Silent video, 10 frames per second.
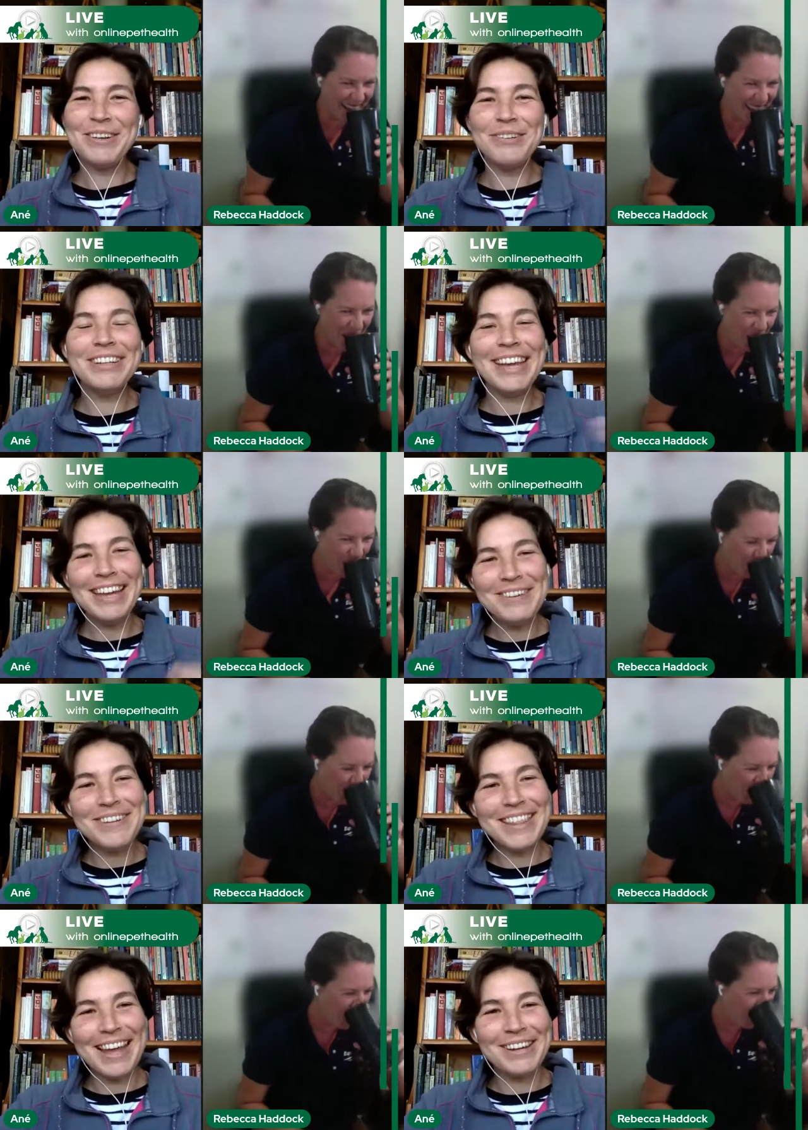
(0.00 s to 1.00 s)
Speaker 1: so we'll get you in
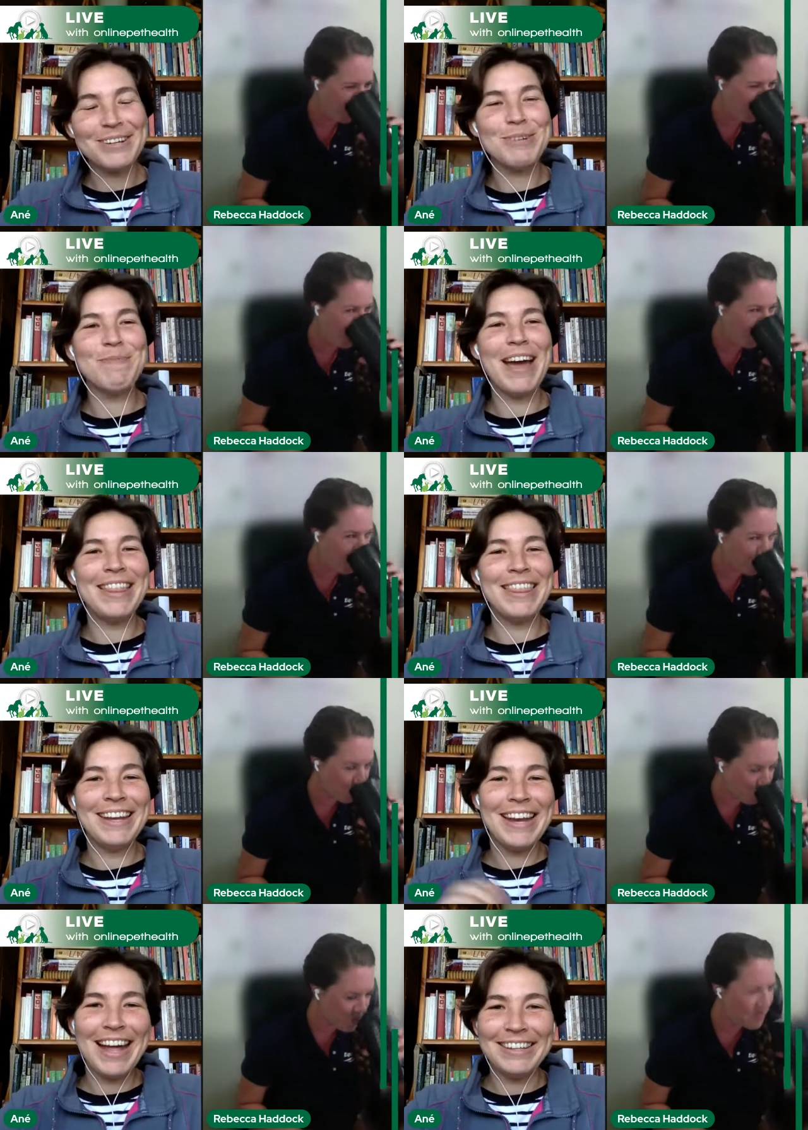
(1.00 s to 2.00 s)
that group, and
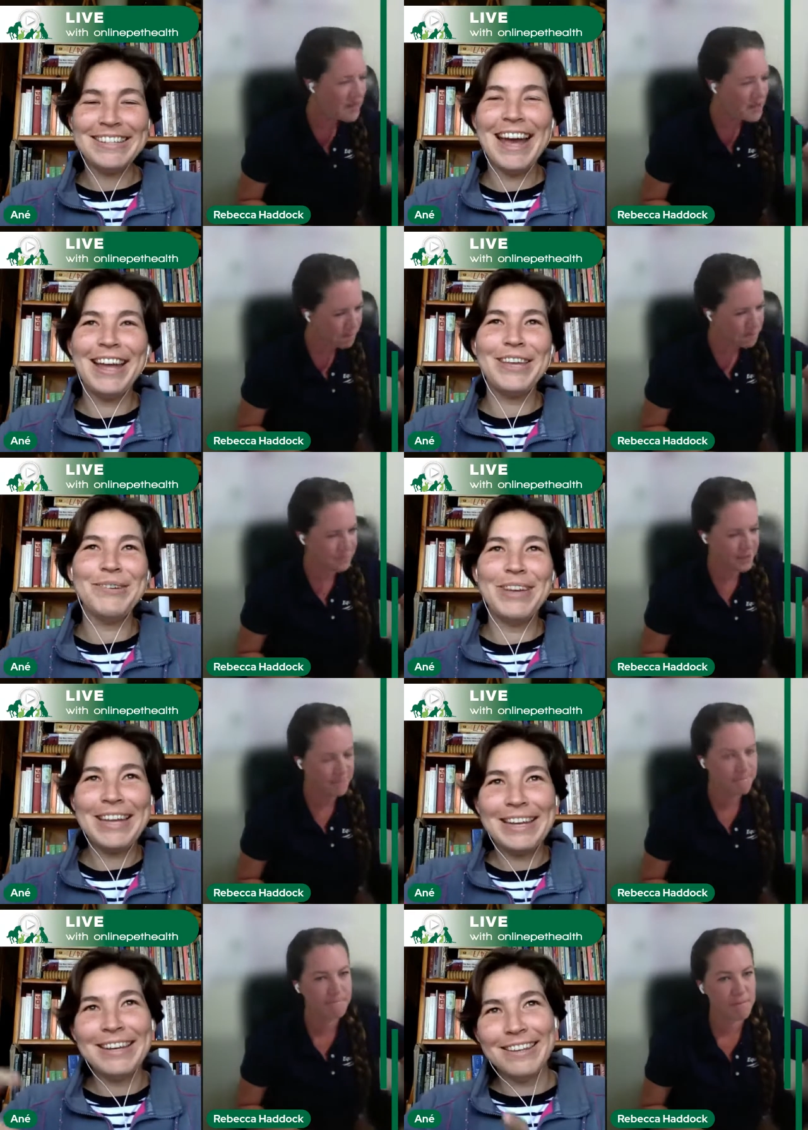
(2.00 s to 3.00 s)
then I'll tag you
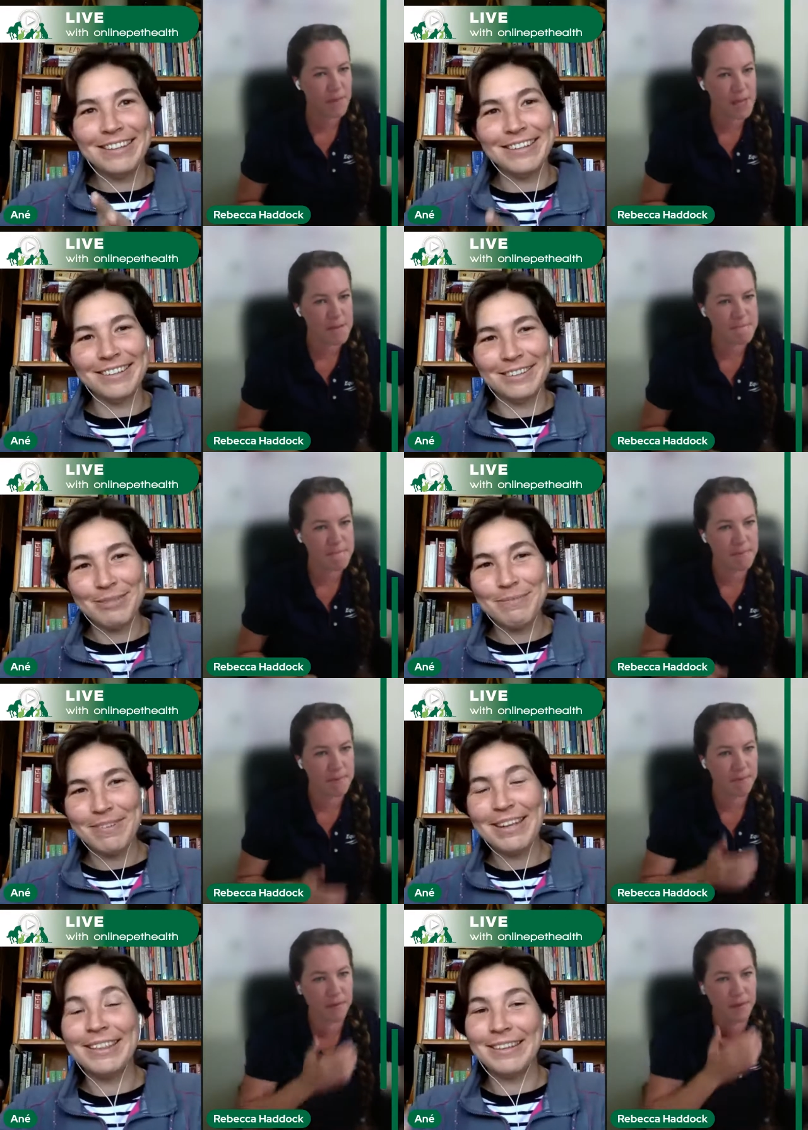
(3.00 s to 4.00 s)
in the
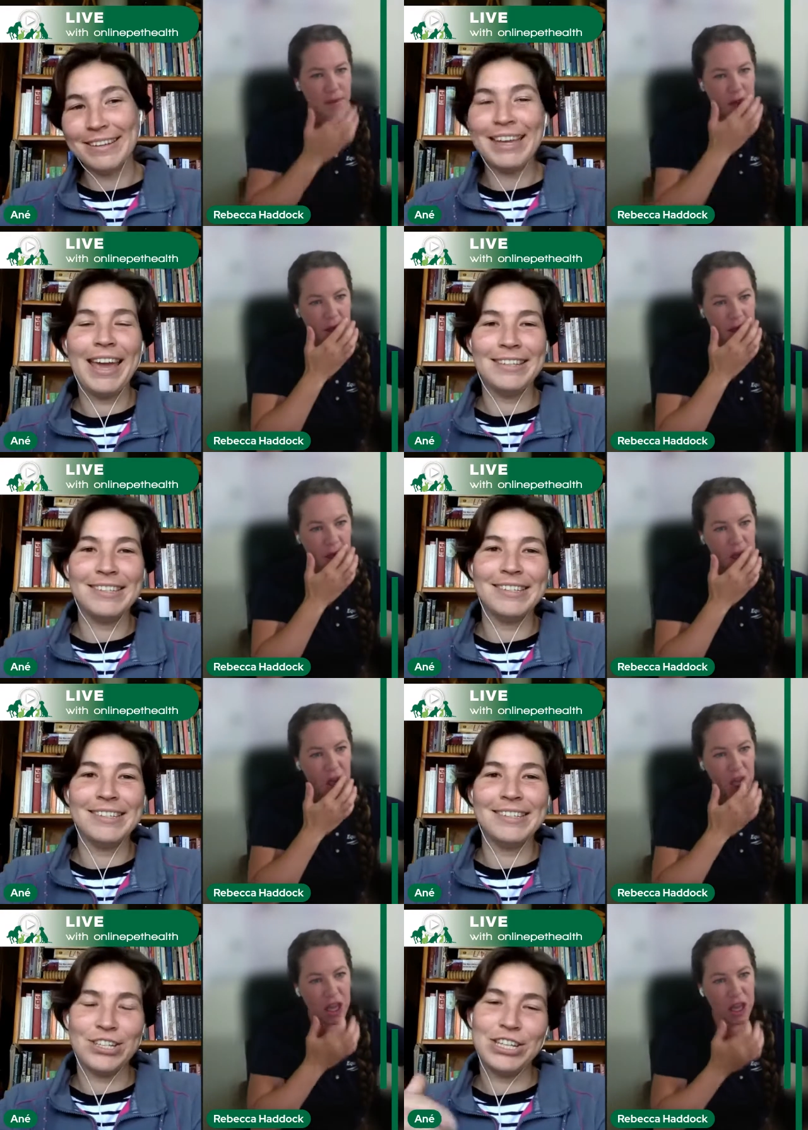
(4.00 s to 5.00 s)
in the case
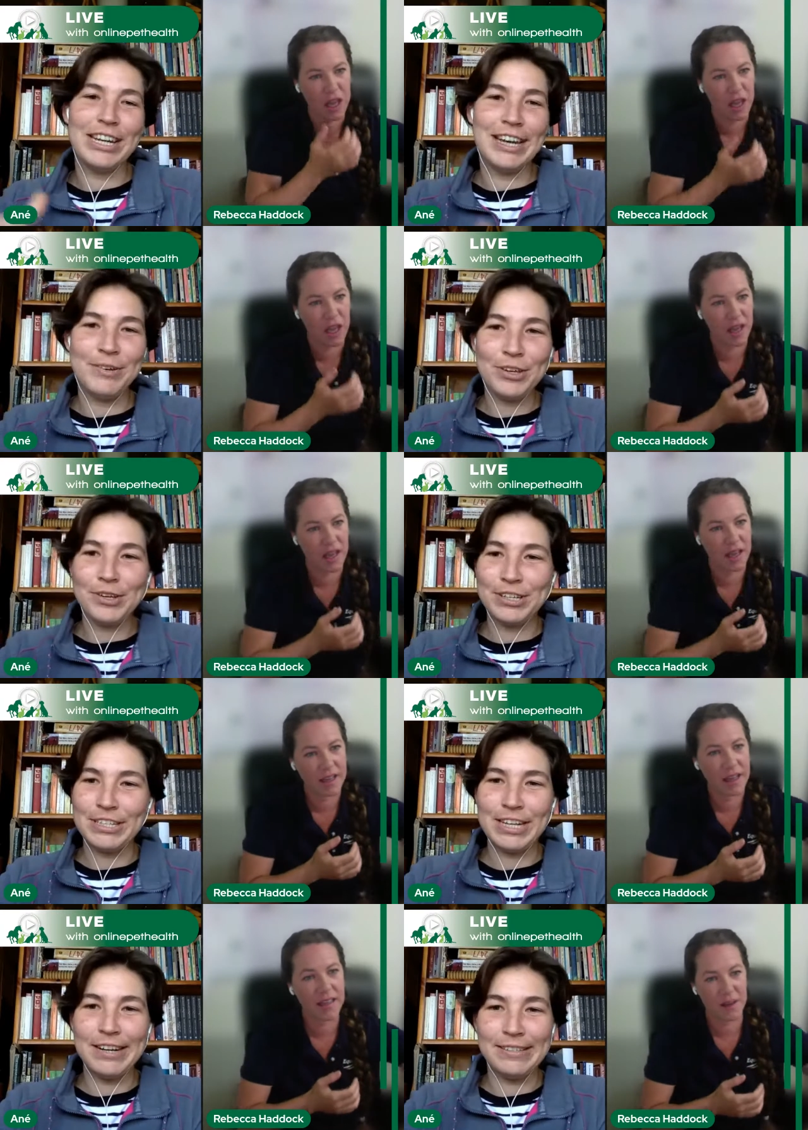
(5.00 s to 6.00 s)
discussion, and you can
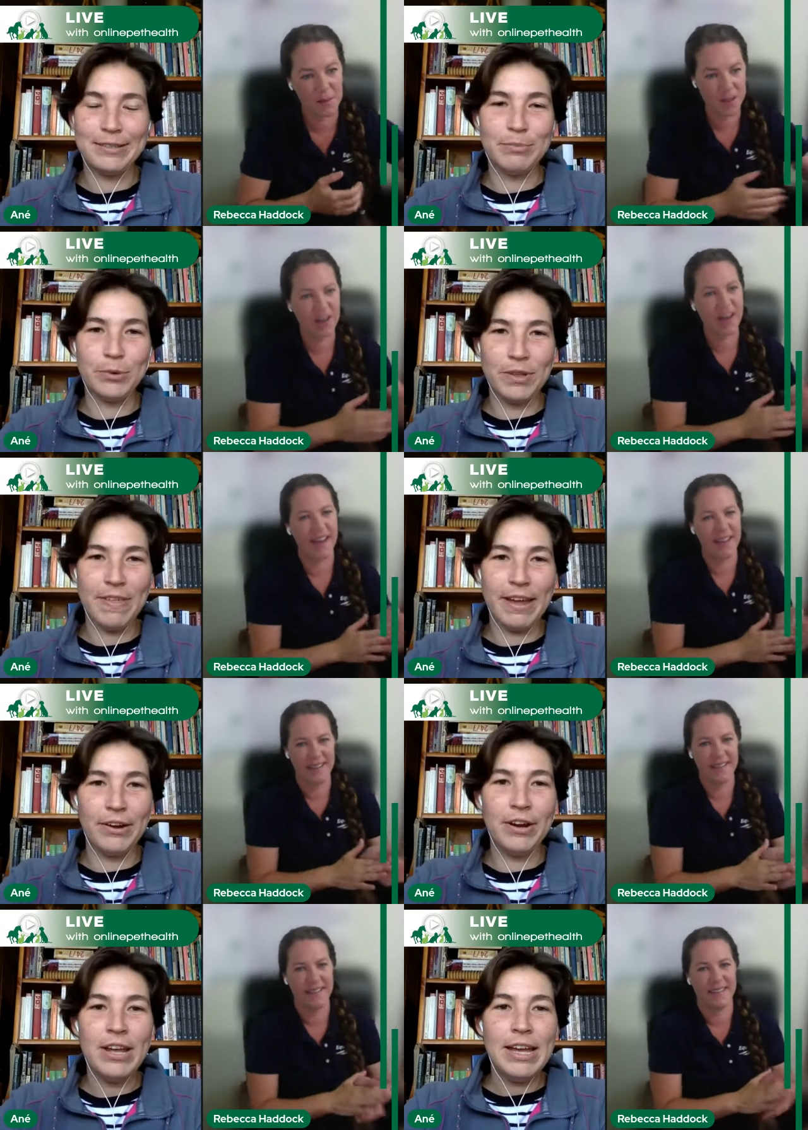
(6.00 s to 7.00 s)
share yeah, some more there. Great.
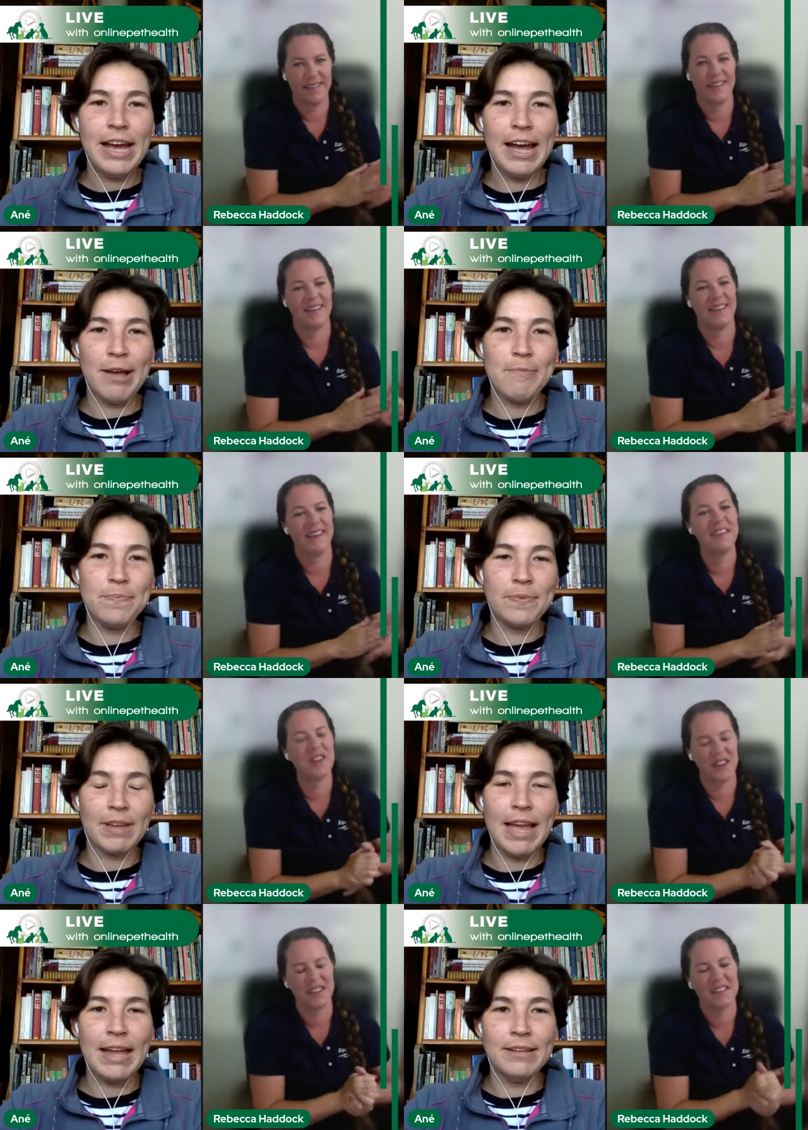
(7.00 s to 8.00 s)
Um,
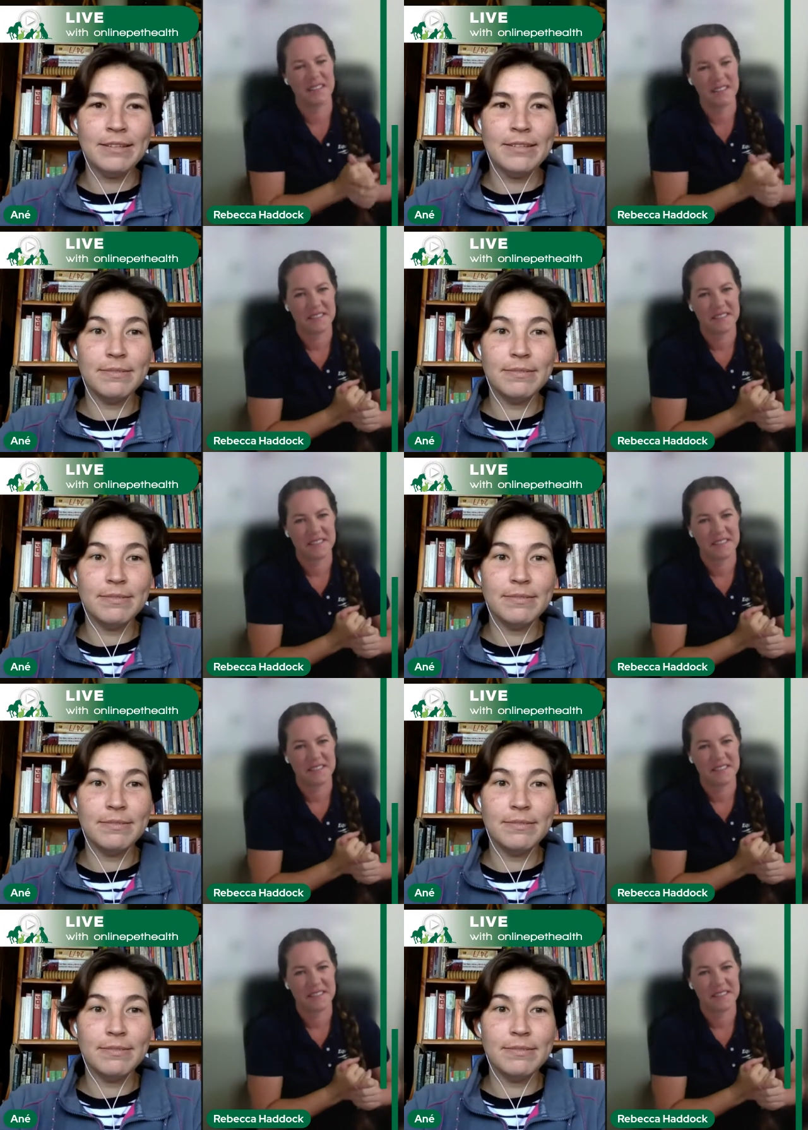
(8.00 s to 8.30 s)
and